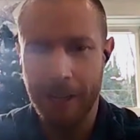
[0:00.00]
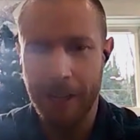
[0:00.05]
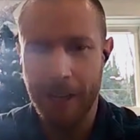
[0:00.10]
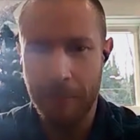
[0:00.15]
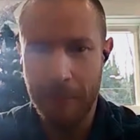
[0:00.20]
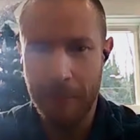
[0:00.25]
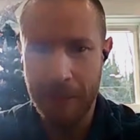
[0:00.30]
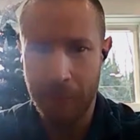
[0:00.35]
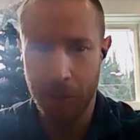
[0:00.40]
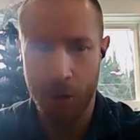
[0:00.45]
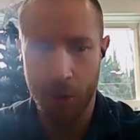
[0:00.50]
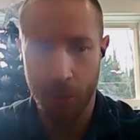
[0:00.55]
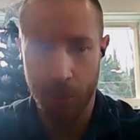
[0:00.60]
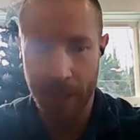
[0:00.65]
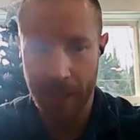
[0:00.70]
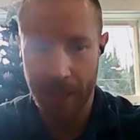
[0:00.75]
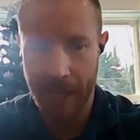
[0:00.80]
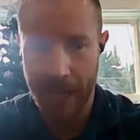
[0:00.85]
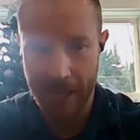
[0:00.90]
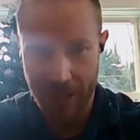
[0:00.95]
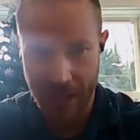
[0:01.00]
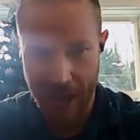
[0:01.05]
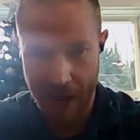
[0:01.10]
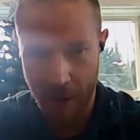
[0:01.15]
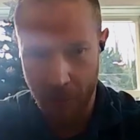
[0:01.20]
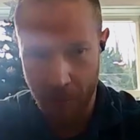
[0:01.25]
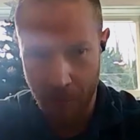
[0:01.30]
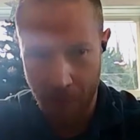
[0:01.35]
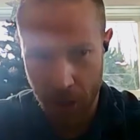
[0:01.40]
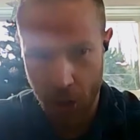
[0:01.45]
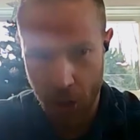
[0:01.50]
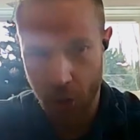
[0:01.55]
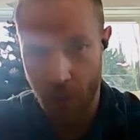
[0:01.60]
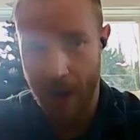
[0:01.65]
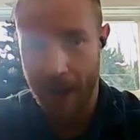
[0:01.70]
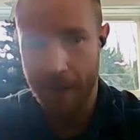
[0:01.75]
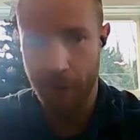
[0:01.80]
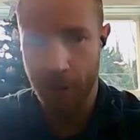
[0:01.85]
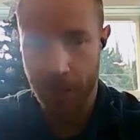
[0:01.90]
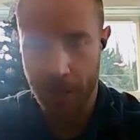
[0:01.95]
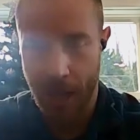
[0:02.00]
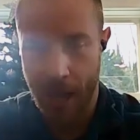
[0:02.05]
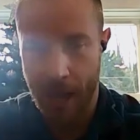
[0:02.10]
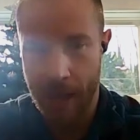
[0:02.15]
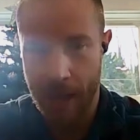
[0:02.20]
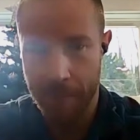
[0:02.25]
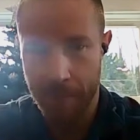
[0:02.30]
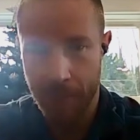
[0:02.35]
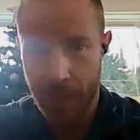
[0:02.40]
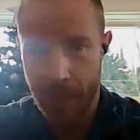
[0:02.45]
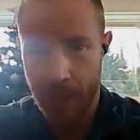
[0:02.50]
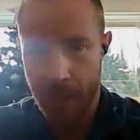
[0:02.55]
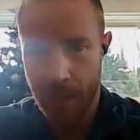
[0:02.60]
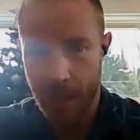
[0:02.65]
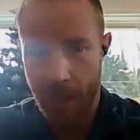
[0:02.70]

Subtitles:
lot of people don't realize how much travel time